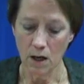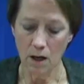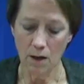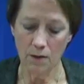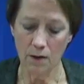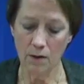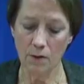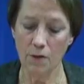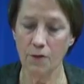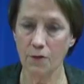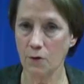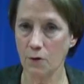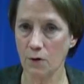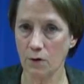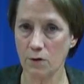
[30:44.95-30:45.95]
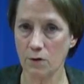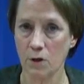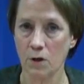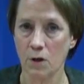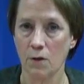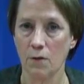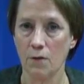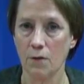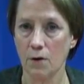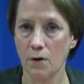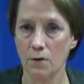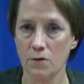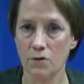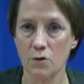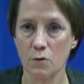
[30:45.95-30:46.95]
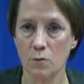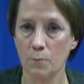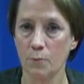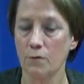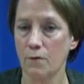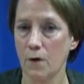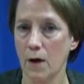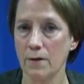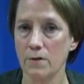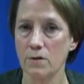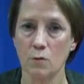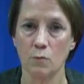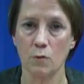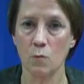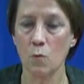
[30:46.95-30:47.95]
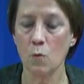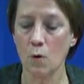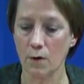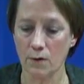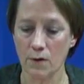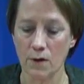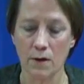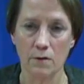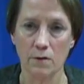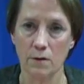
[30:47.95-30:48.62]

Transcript: And then third, the student provides the reward.